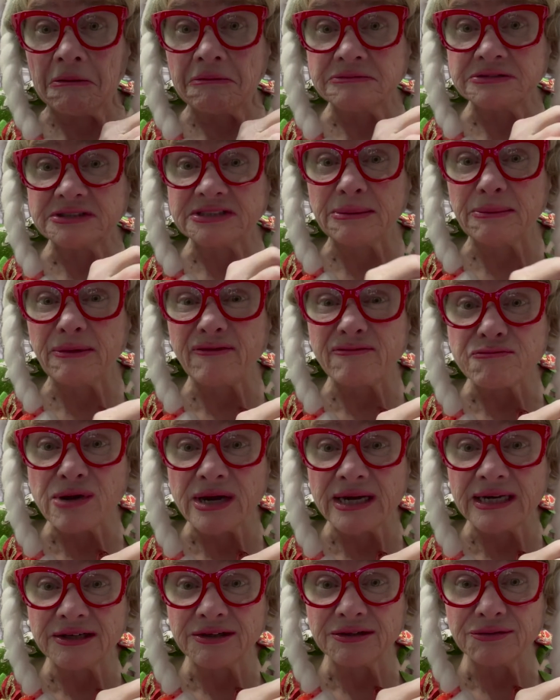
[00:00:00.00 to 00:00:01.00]
some of them
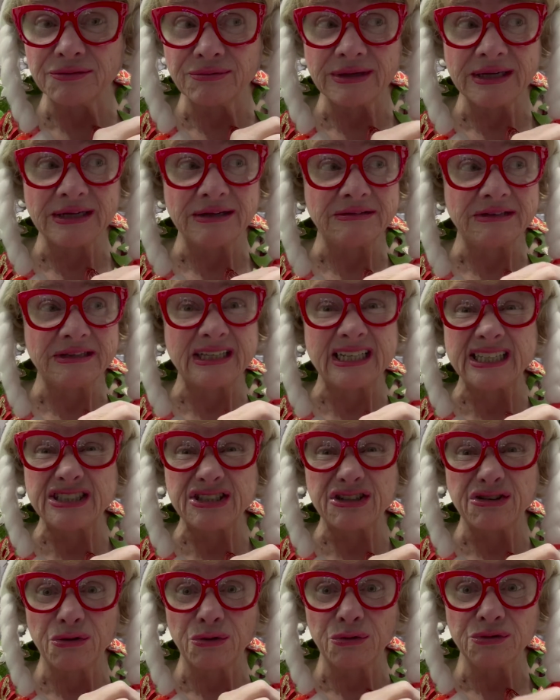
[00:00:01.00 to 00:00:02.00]
hung it around because
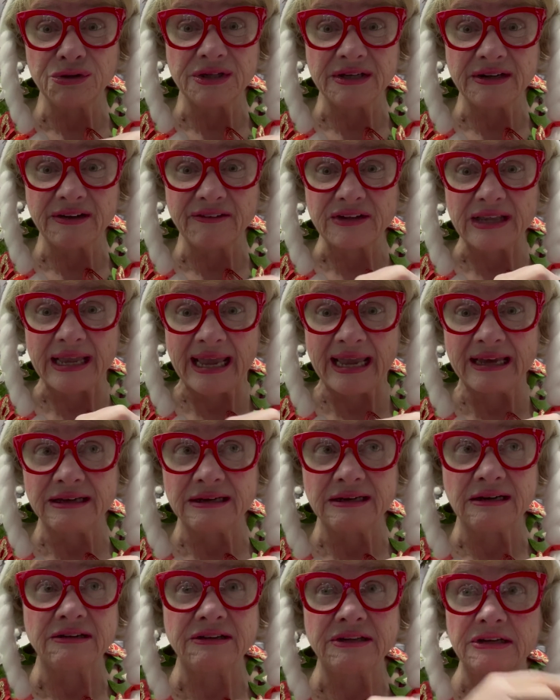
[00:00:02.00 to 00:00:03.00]
they're old enough to hang
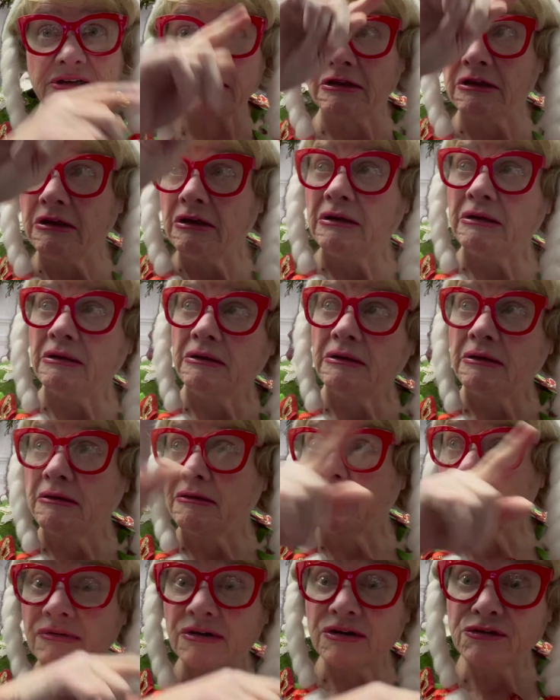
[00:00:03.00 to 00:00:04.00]
it on their
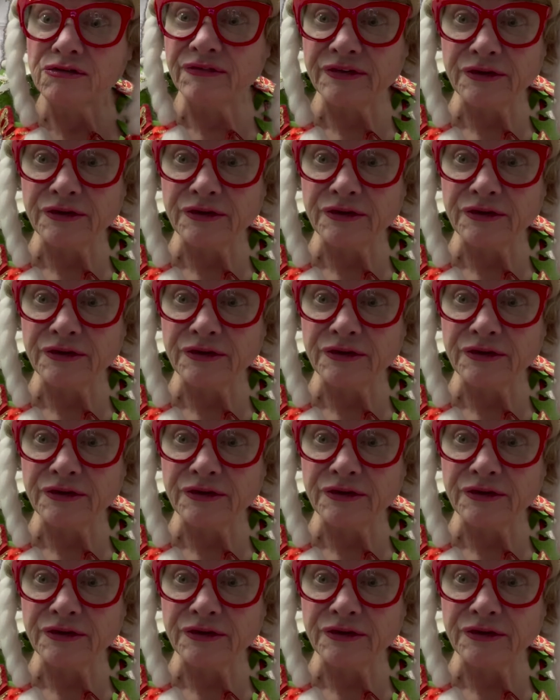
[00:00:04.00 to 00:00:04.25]
rear view